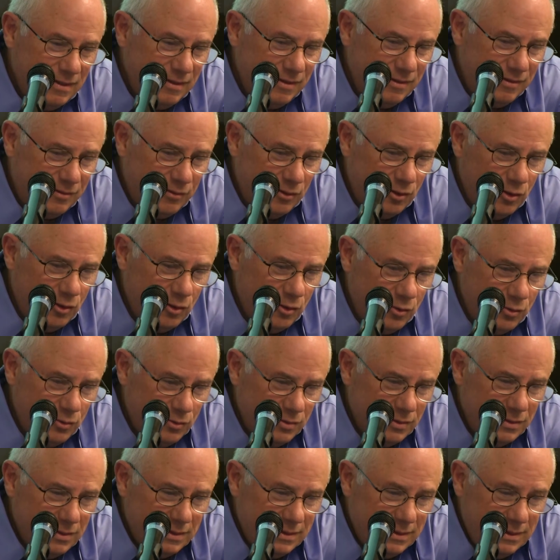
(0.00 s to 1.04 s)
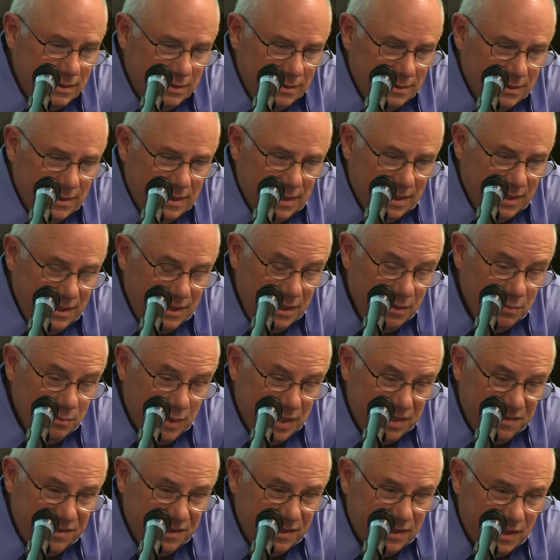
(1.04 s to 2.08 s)
So the idea
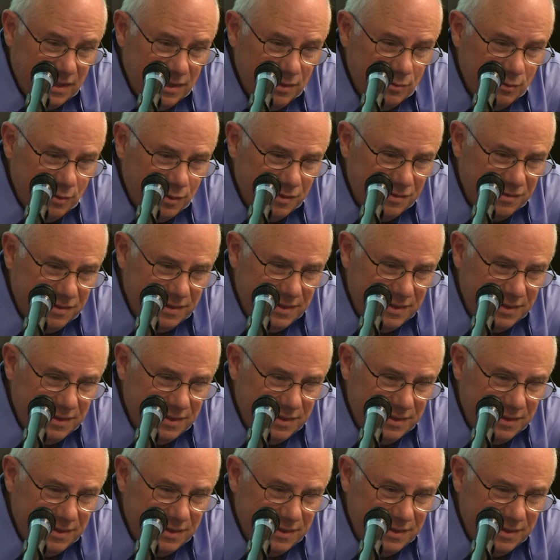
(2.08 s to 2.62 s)
basically was,